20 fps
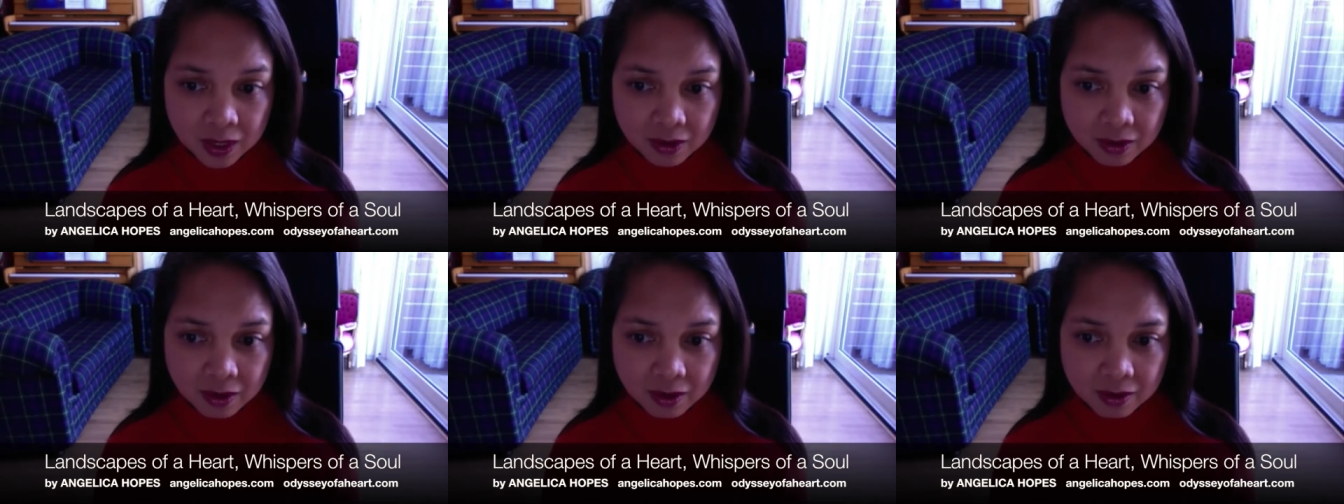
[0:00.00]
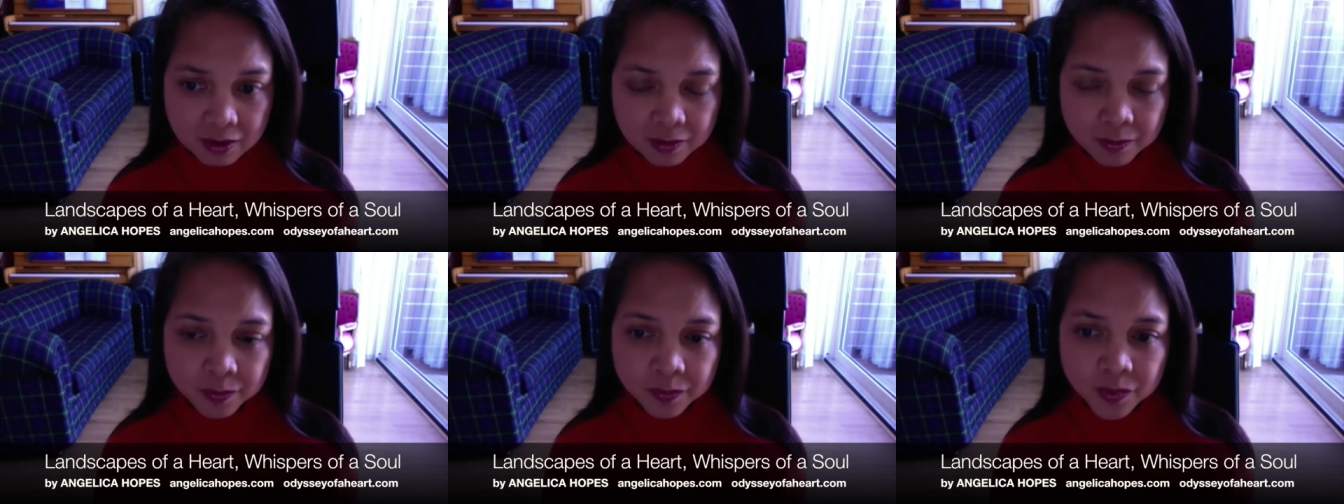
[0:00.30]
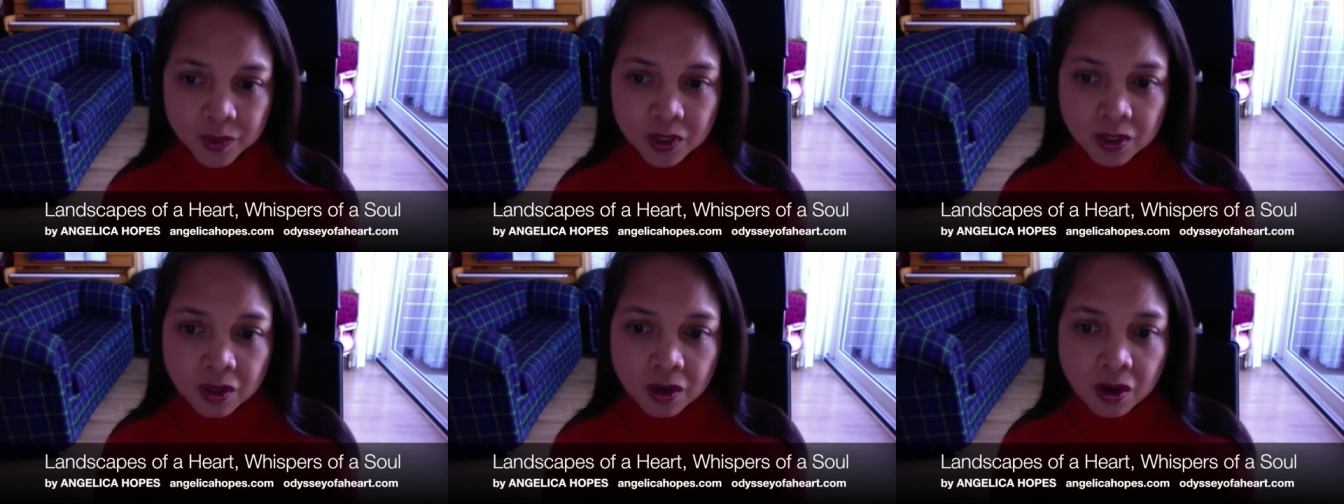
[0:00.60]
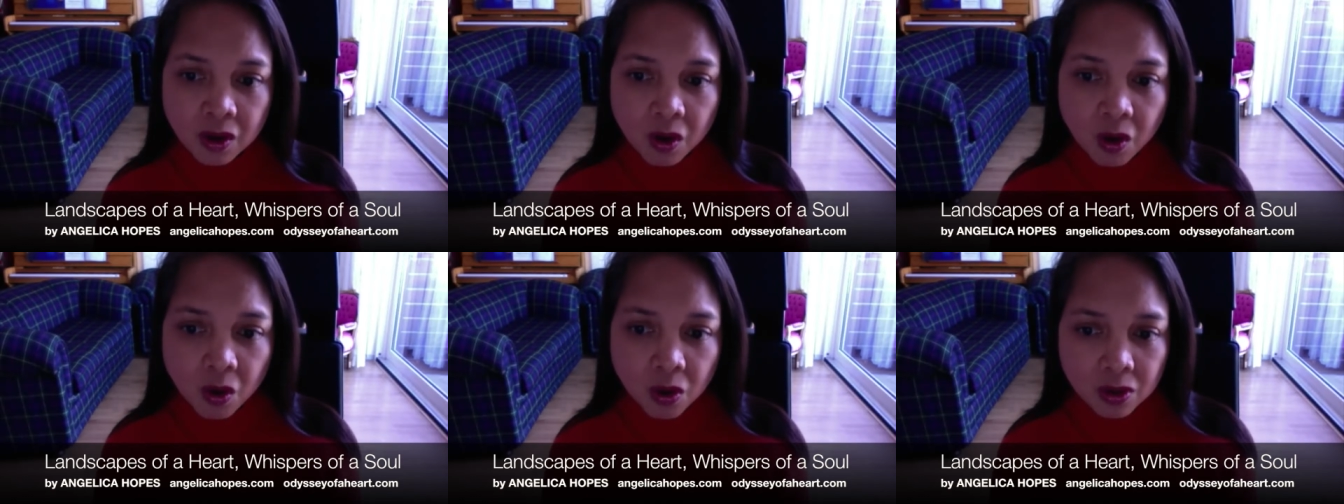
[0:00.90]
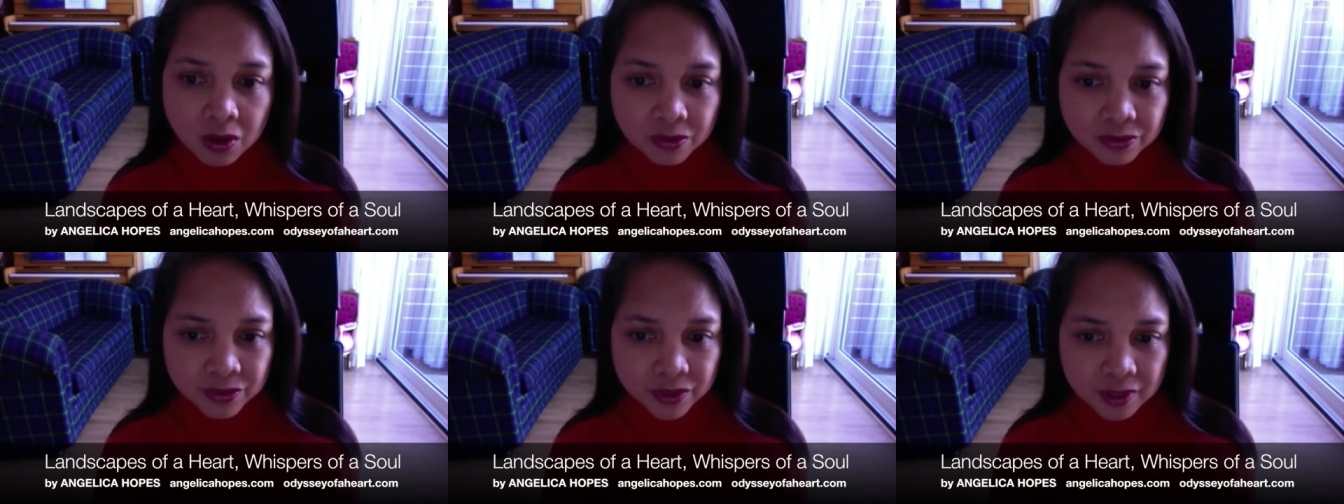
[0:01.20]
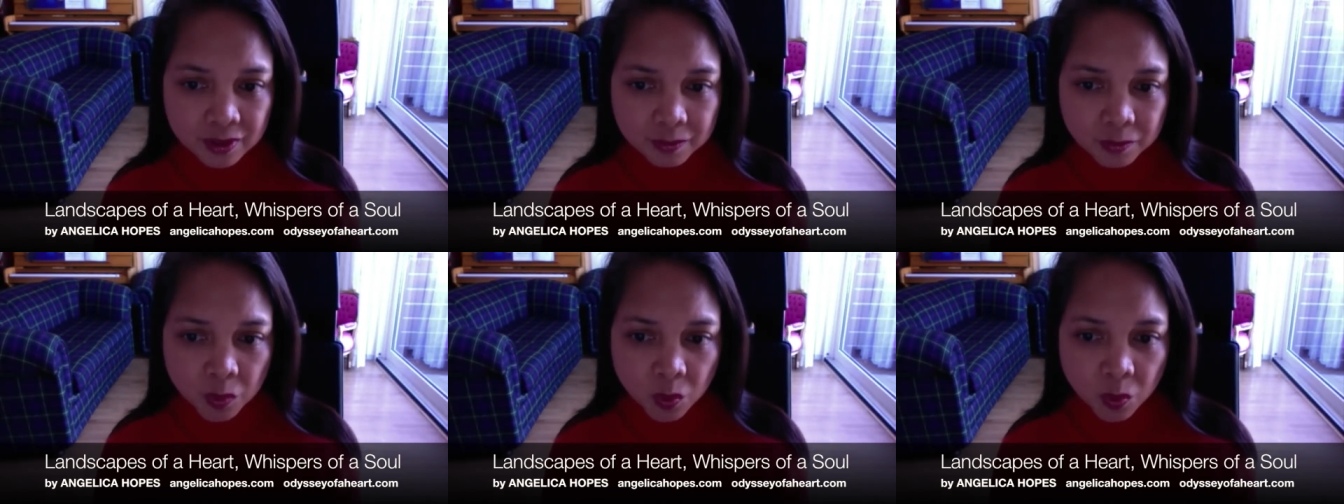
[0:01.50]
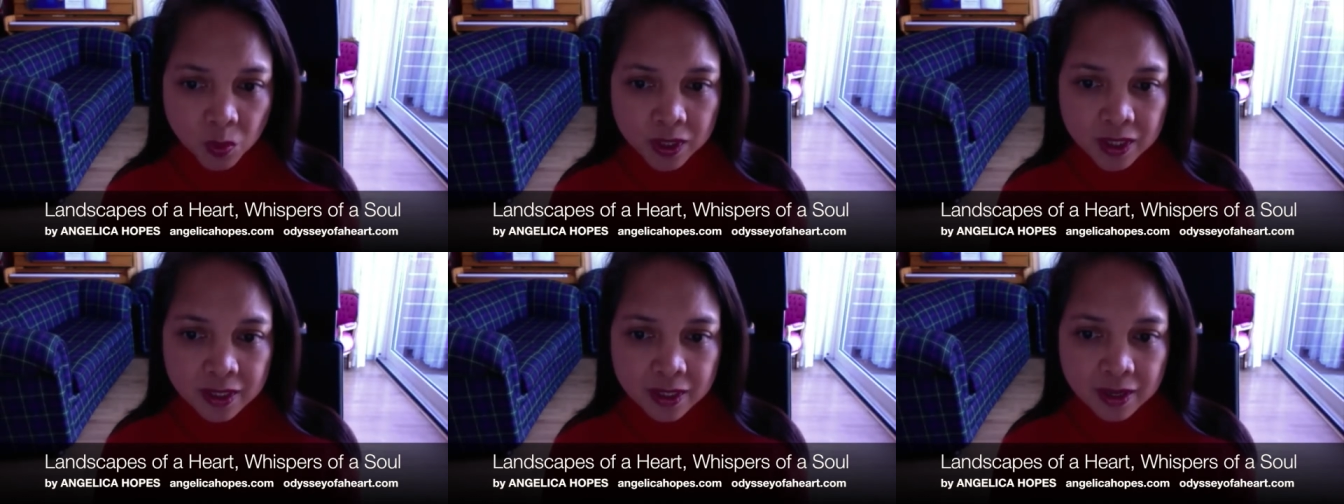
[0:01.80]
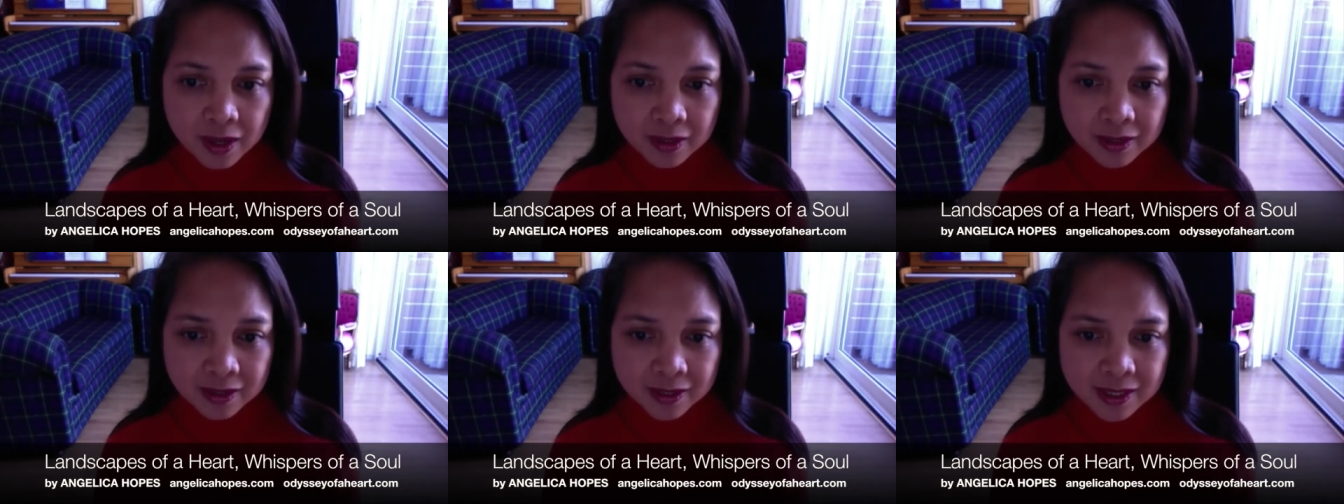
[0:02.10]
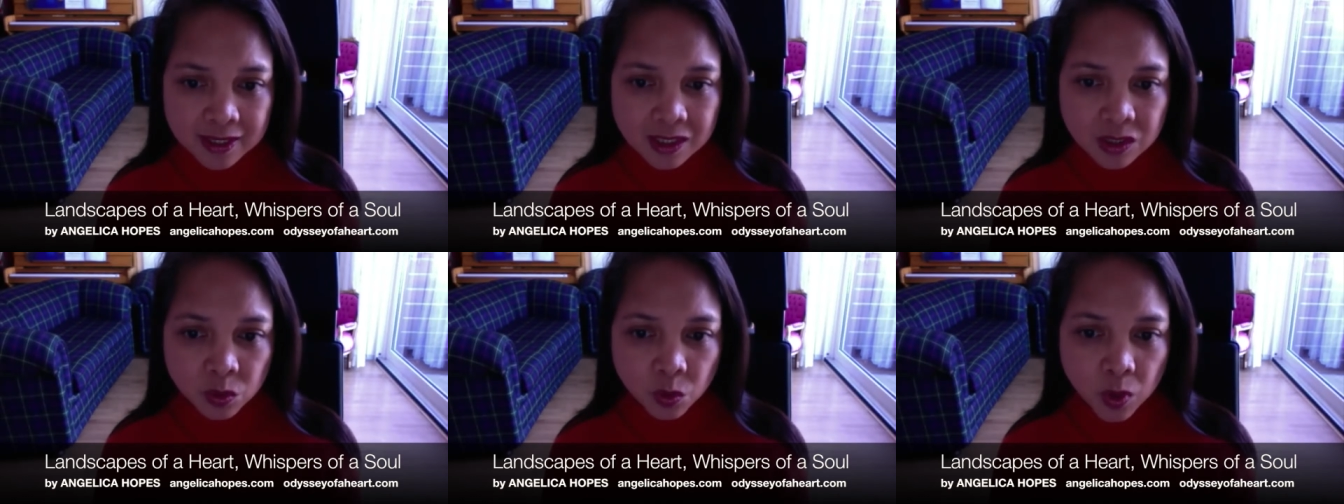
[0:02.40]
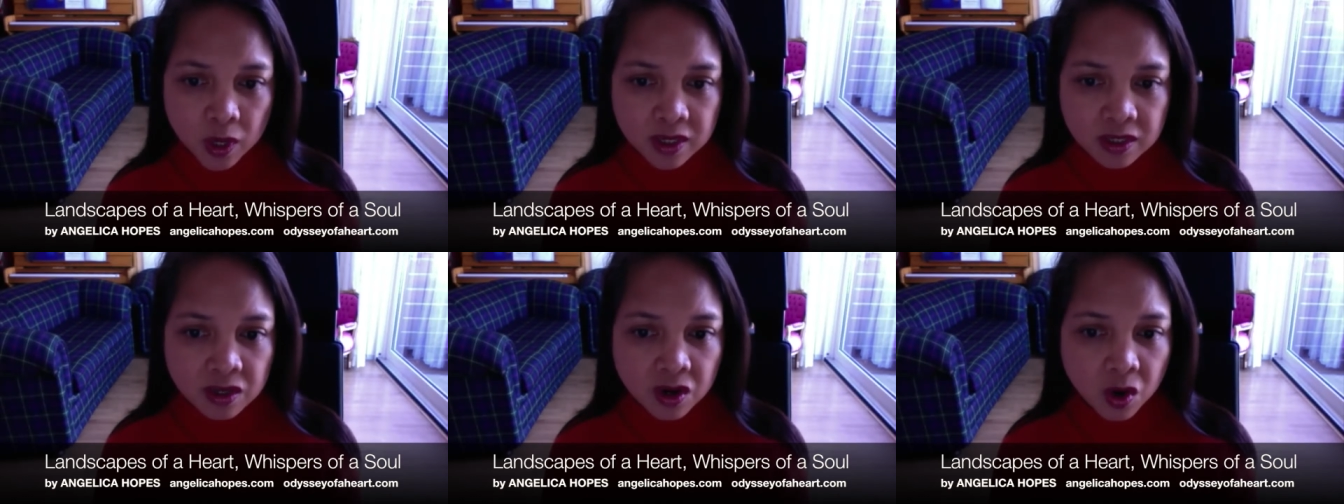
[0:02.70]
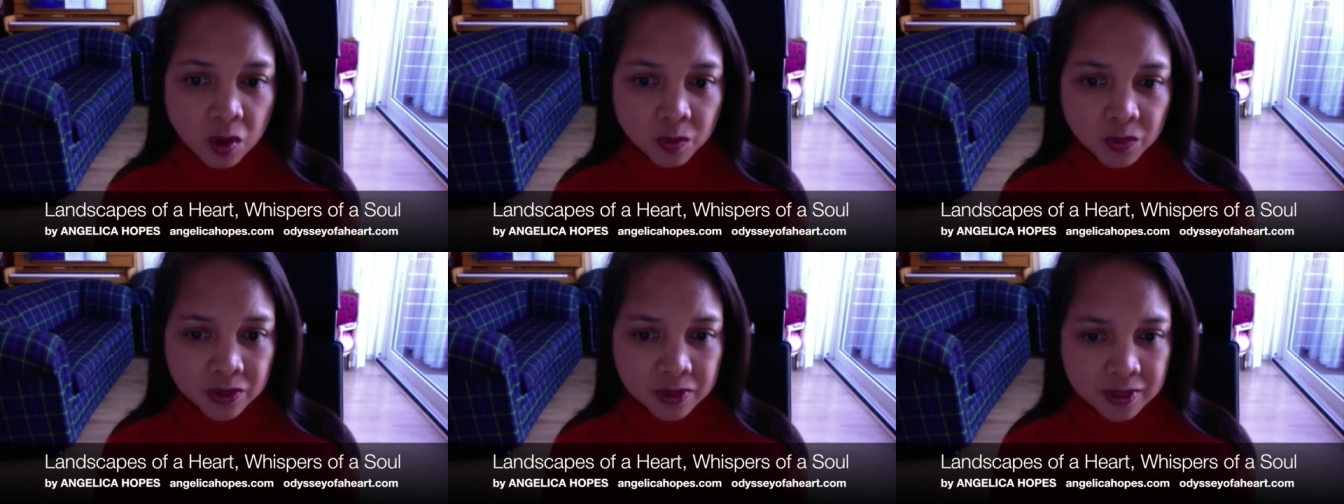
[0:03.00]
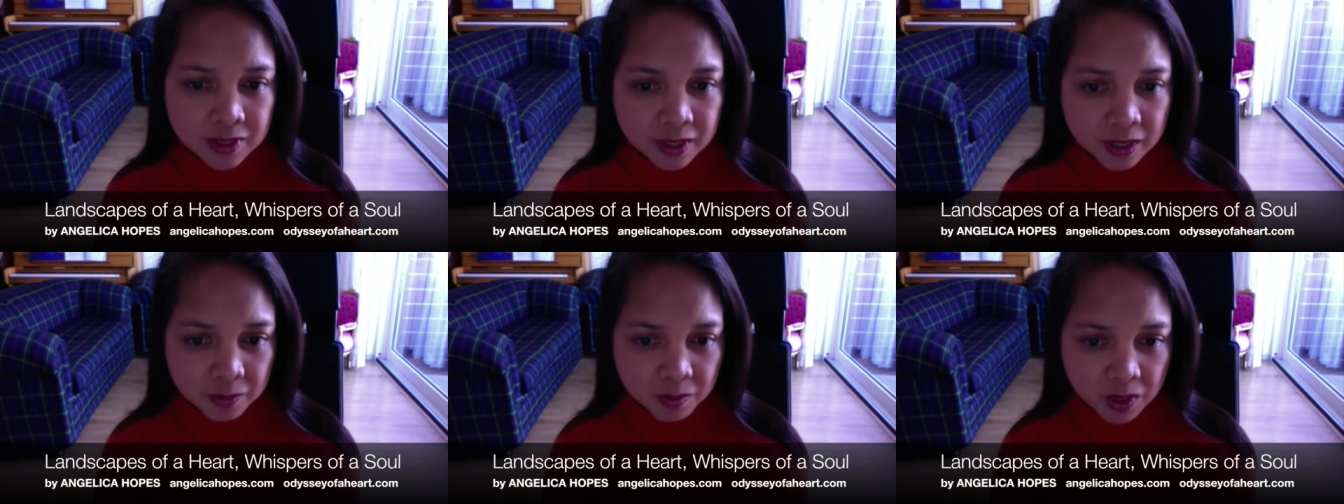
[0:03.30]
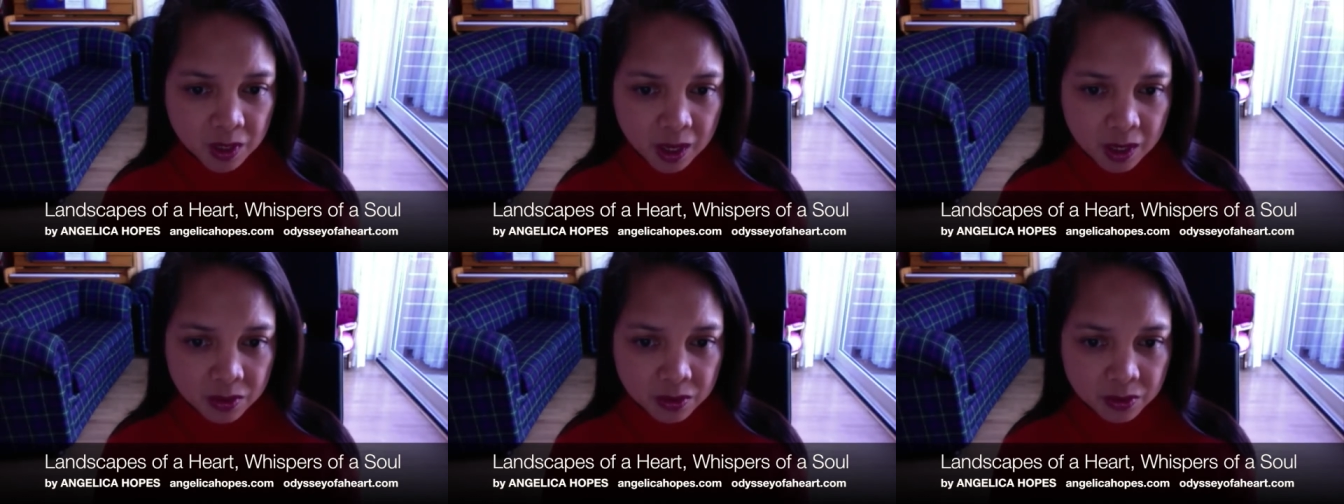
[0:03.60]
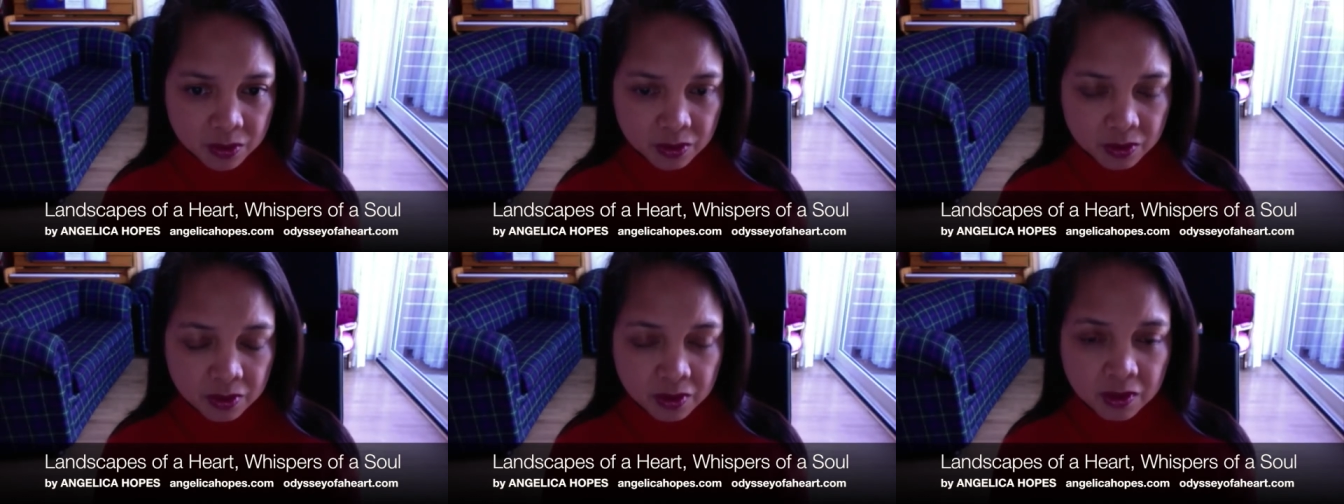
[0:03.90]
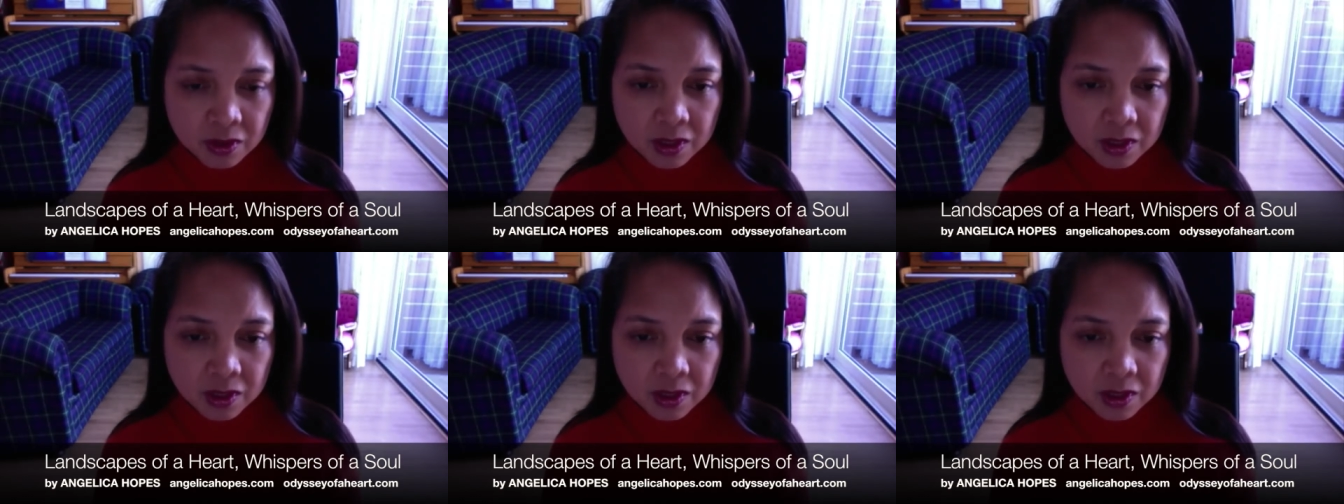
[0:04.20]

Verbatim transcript: area. All of them with at least one common denominator.